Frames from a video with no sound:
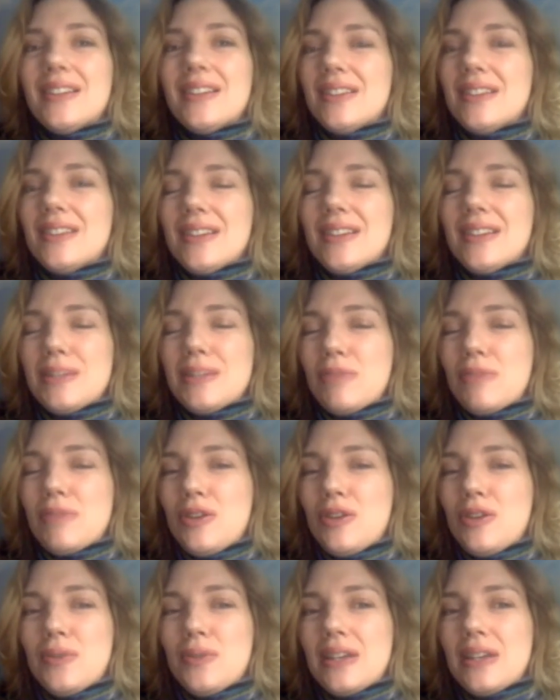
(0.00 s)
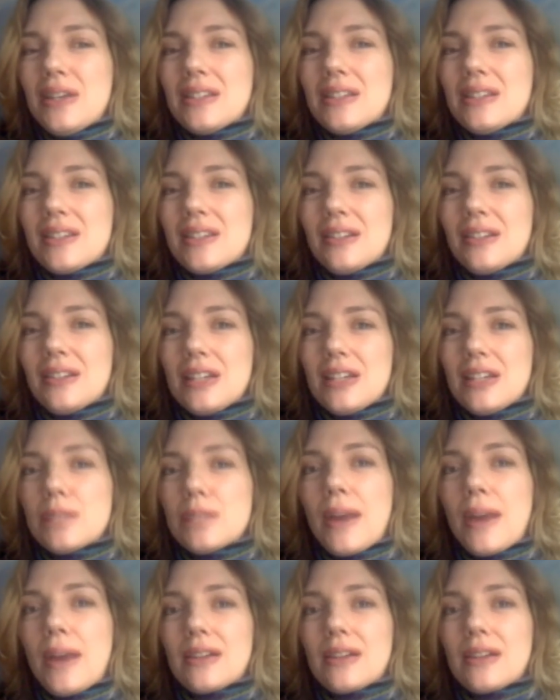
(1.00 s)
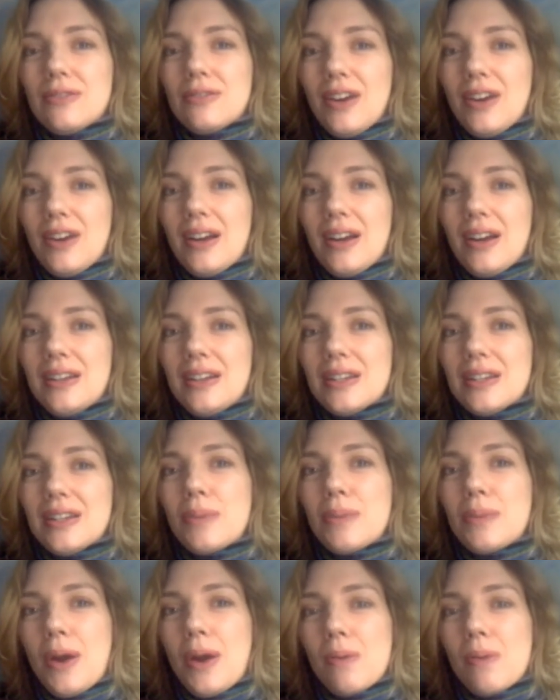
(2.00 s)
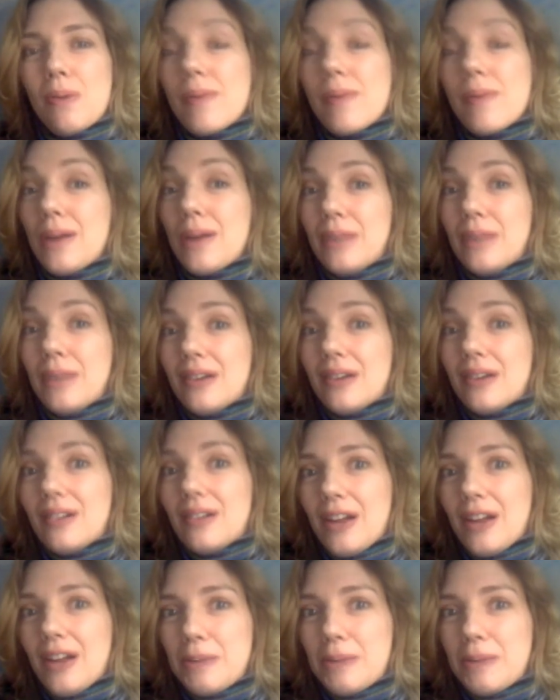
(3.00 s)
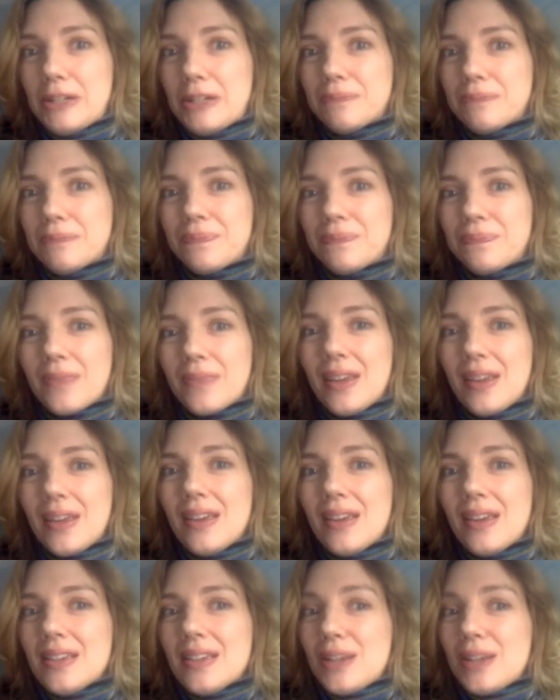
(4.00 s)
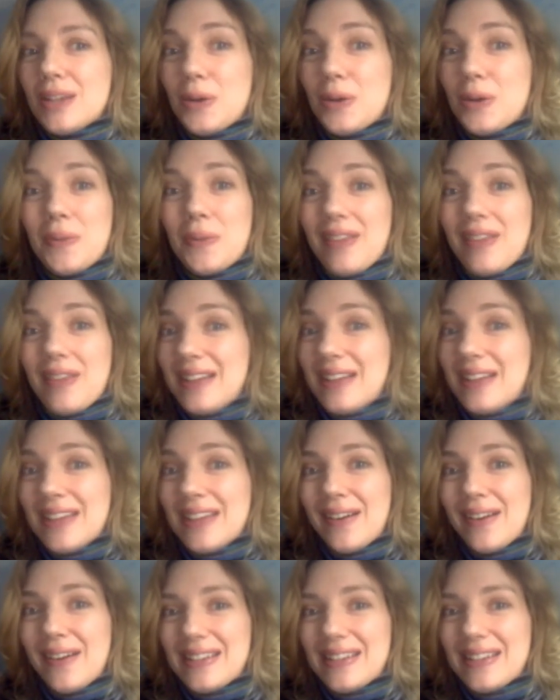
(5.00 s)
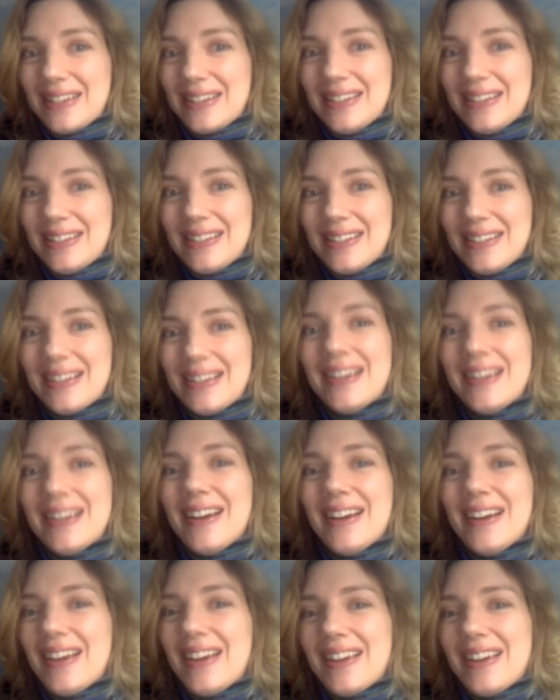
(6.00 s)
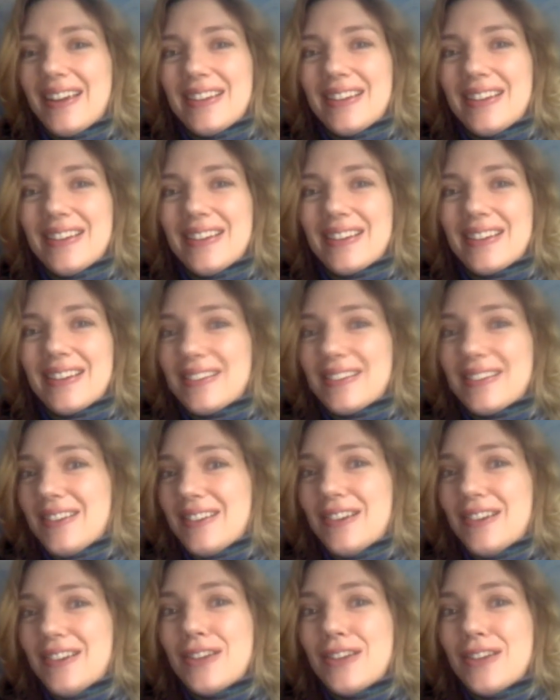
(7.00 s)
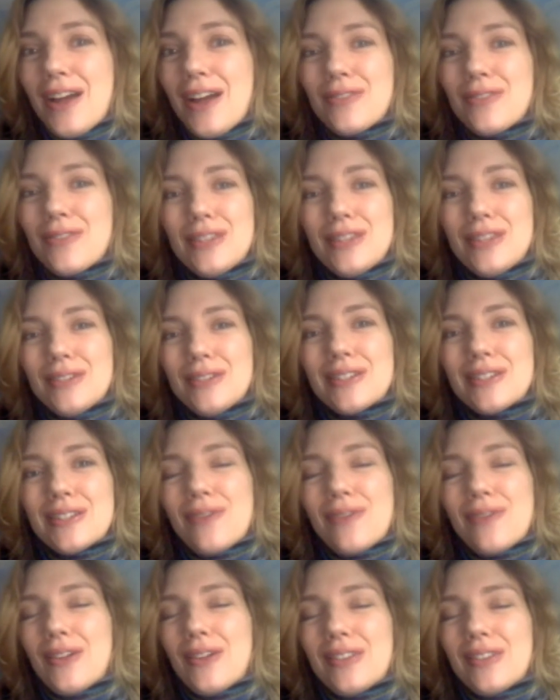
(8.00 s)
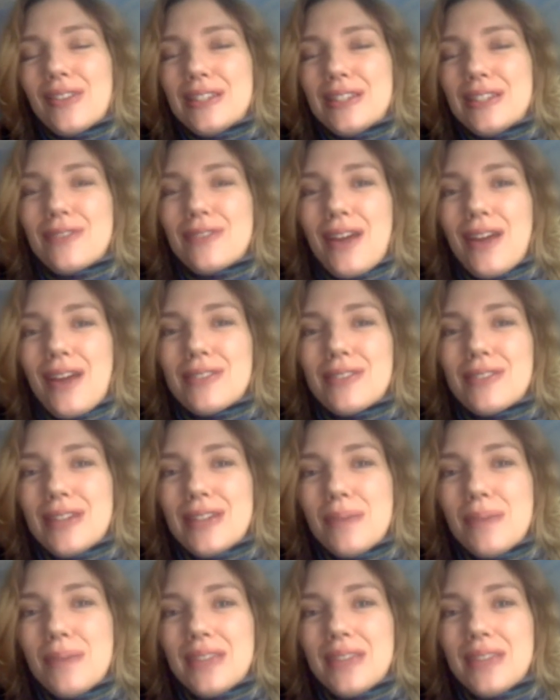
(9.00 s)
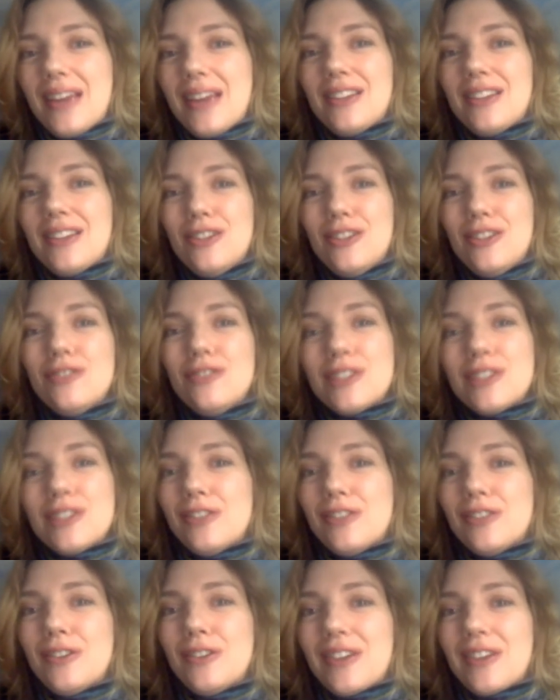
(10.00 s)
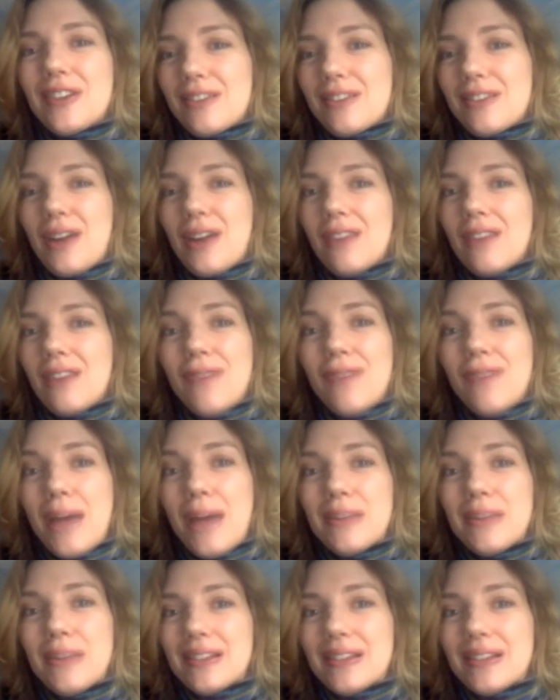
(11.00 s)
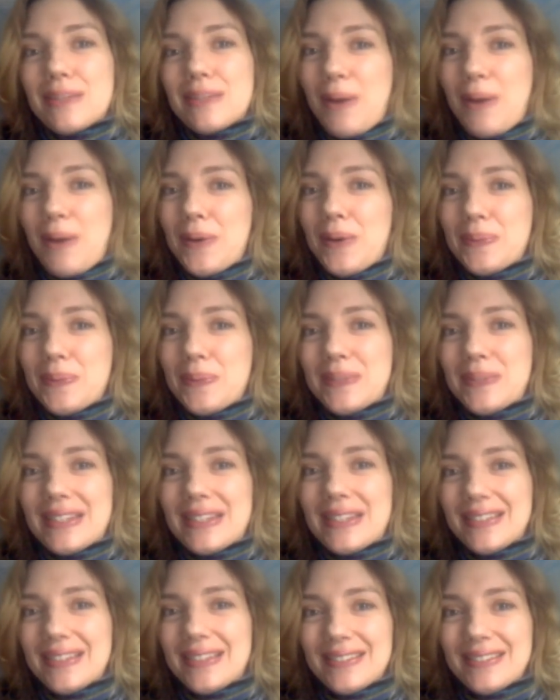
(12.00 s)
Not something you would necessarily expect to find in a poem about mountain climbing. So that's how I did it, and all you have to do is follow these 5 steps, and you too can write fabulous poems.